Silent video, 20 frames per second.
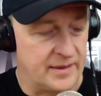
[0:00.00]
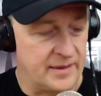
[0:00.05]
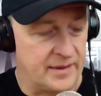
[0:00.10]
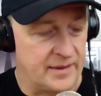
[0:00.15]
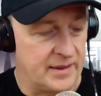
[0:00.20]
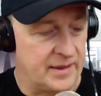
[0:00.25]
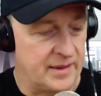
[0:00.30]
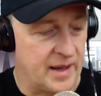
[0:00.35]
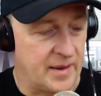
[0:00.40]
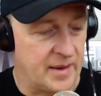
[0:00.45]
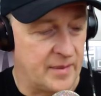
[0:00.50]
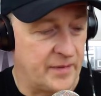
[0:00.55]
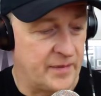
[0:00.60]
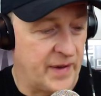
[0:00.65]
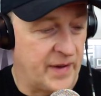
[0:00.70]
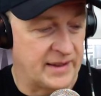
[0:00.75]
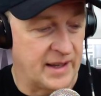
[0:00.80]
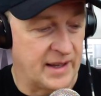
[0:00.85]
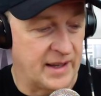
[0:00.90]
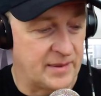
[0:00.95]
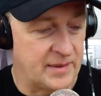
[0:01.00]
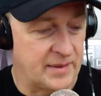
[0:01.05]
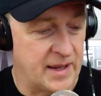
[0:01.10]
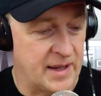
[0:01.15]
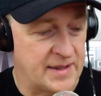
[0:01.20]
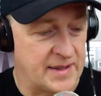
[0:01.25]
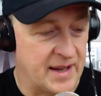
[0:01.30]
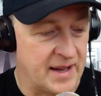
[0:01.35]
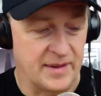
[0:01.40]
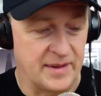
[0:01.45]
In fact,
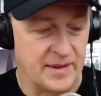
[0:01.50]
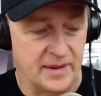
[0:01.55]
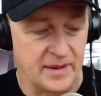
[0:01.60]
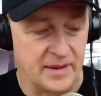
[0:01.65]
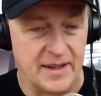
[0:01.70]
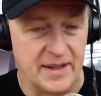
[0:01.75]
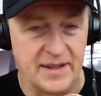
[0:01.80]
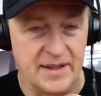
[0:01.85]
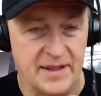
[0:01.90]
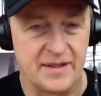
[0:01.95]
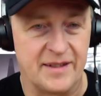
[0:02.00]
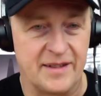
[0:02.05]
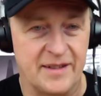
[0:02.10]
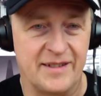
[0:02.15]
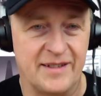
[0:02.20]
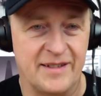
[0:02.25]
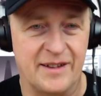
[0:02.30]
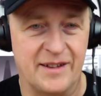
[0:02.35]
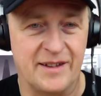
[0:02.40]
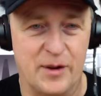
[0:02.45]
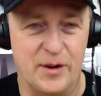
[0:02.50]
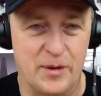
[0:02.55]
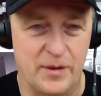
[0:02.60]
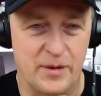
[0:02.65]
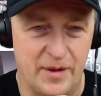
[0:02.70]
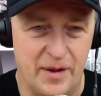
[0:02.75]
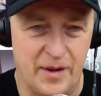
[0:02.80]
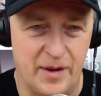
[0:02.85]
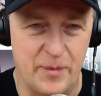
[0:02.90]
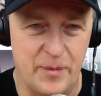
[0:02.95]
that's on the list,
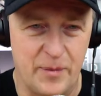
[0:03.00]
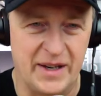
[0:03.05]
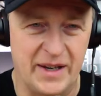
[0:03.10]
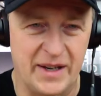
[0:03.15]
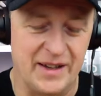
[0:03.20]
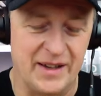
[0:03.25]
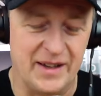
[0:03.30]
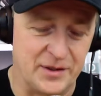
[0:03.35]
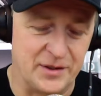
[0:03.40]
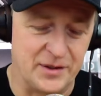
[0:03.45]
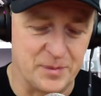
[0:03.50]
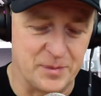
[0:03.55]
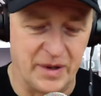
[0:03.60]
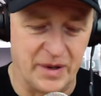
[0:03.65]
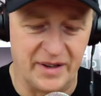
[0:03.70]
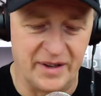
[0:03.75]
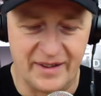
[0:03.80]
of many others. But